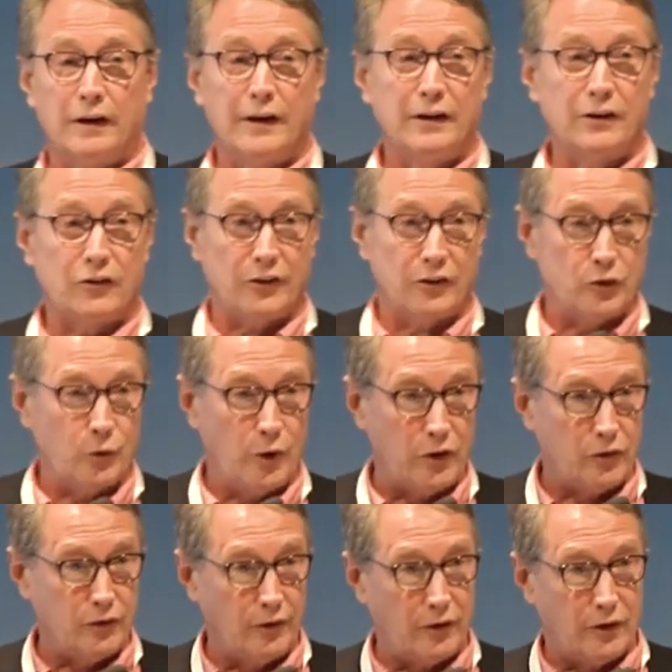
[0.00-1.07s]
in a
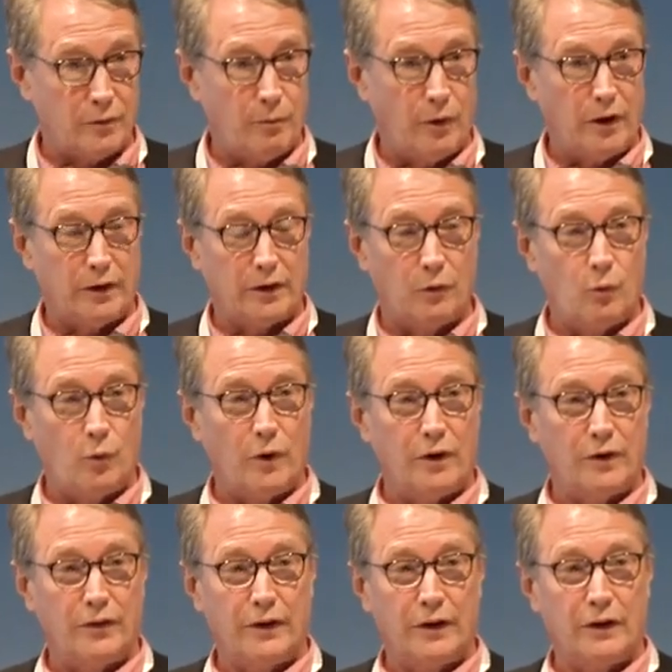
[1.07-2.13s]
situation in this market
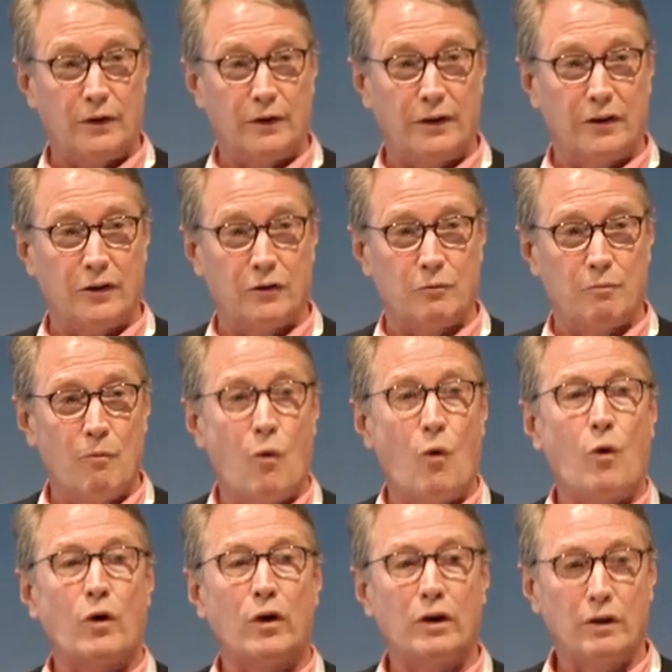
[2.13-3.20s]
where there is
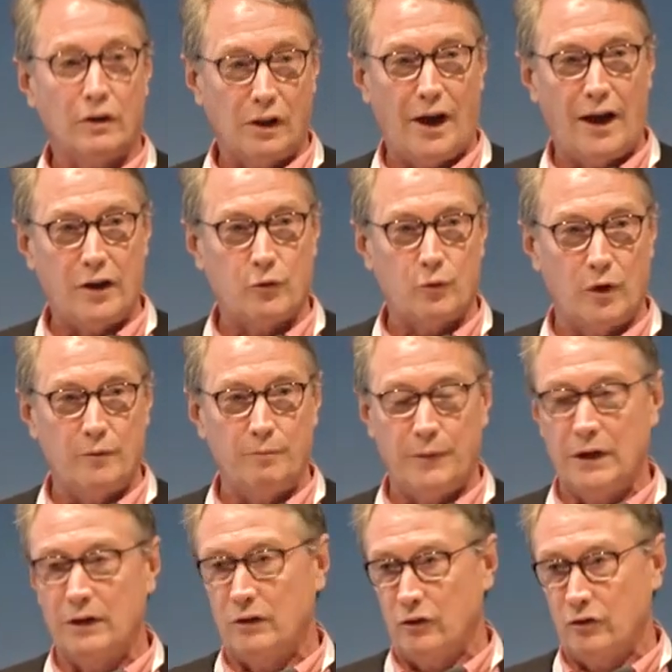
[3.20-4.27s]
more class one
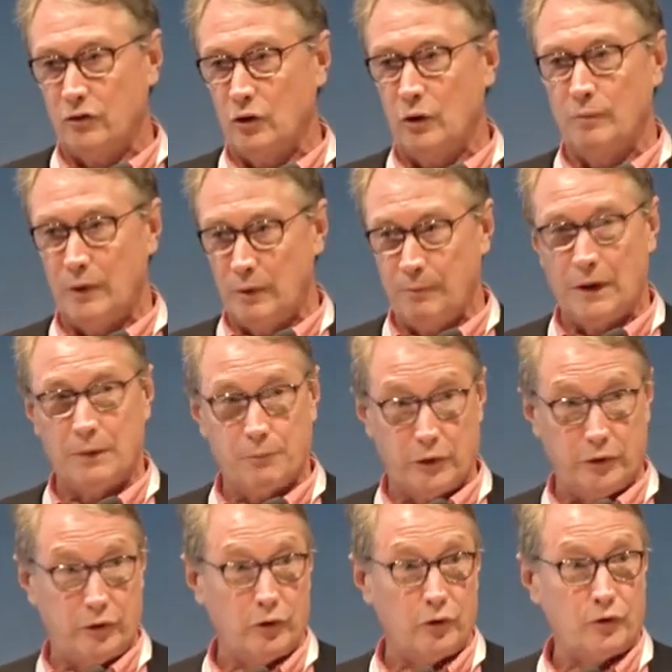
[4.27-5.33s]
being consumed than being
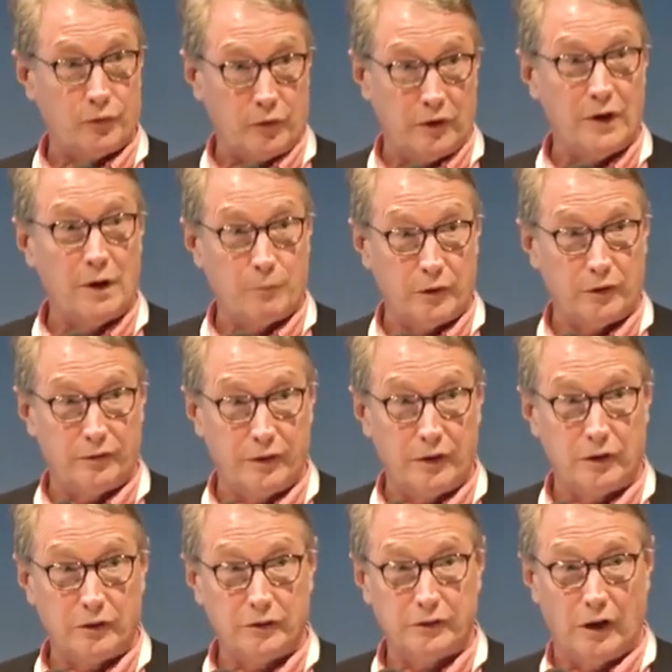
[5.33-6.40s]
produced for a number of
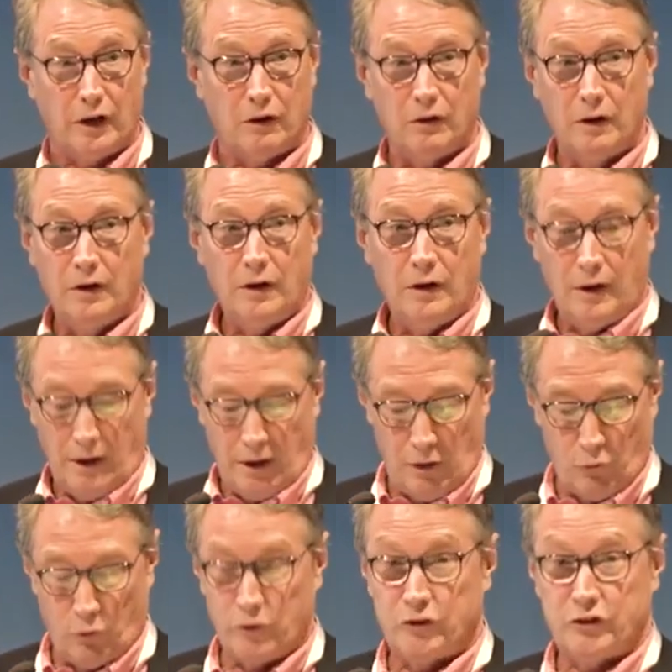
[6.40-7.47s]
years now.
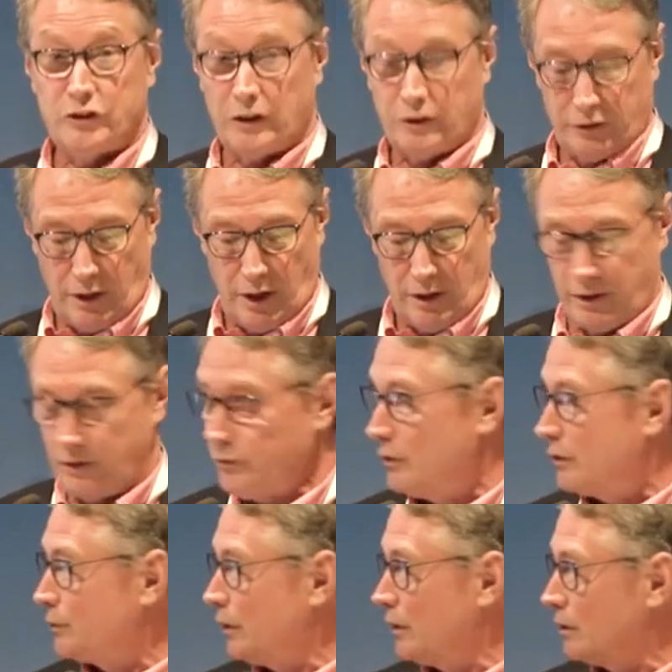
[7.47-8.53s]
And we're just getting
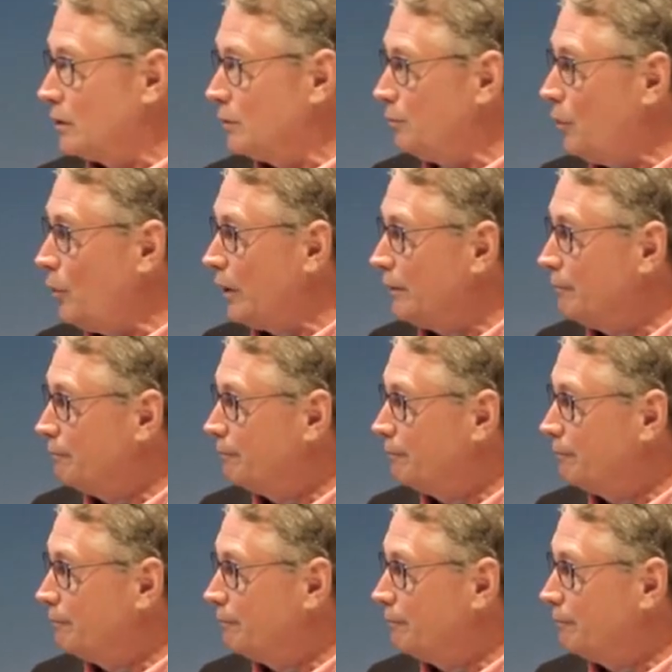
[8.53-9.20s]
to a critical point.